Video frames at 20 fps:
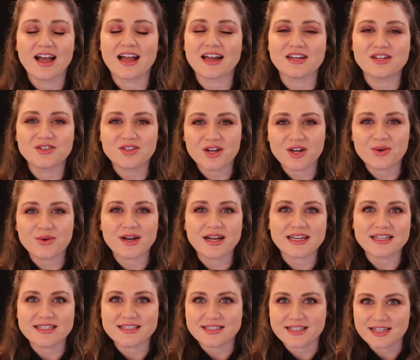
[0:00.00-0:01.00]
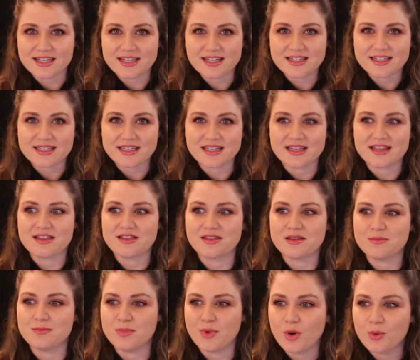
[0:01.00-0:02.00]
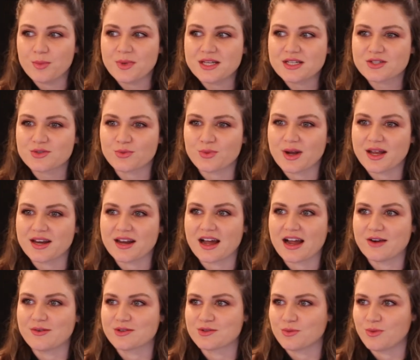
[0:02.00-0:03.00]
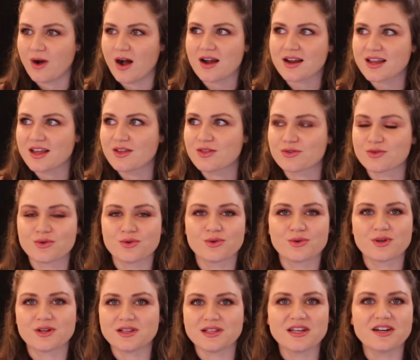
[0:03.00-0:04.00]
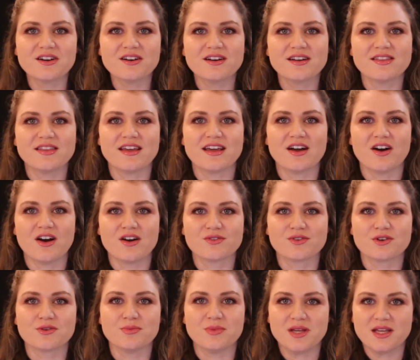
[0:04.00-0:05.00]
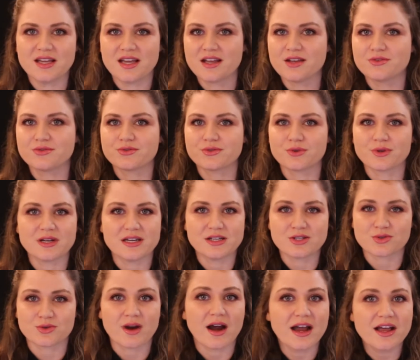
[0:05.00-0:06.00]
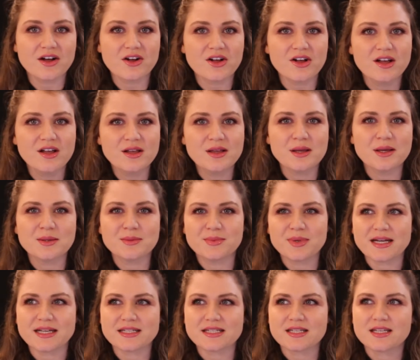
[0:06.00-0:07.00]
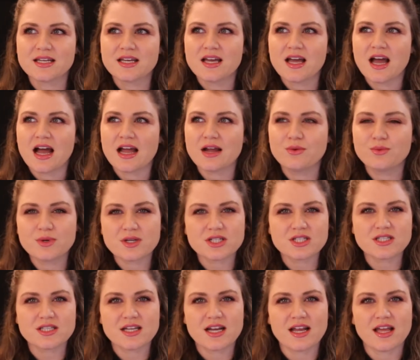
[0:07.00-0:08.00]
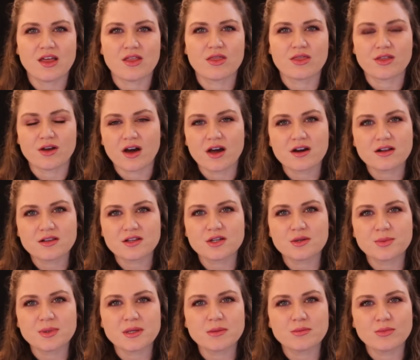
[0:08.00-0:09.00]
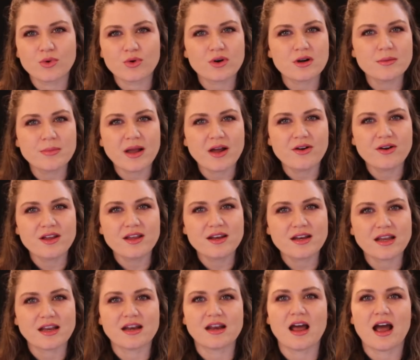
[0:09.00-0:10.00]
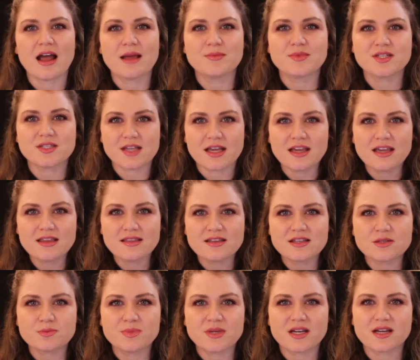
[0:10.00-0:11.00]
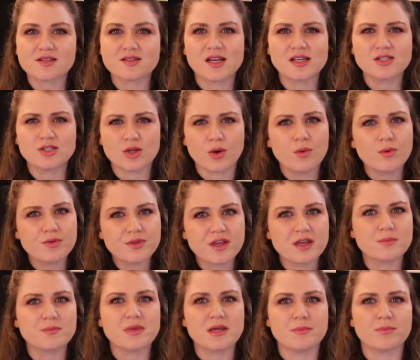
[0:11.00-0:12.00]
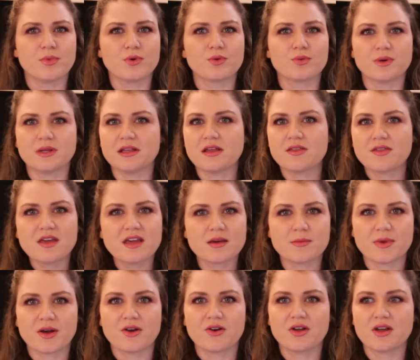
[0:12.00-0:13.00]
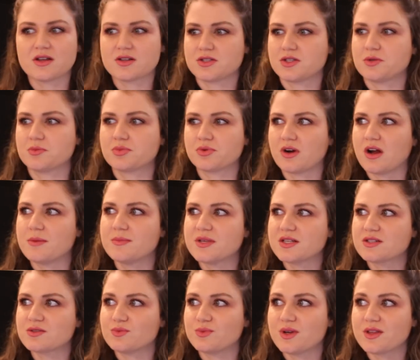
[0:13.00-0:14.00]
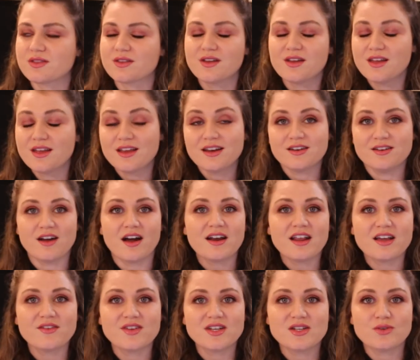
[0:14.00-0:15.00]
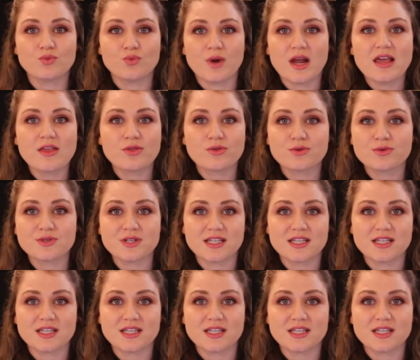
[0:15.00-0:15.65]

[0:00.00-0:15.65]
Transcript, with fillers: I know I did it in the moment when I was walking through Cleveland clear and they offered me a free trial, but I wish that I had thought a little bit more about it, and I'm saying this because I don't think people really think about it because they're promised with not having to wait through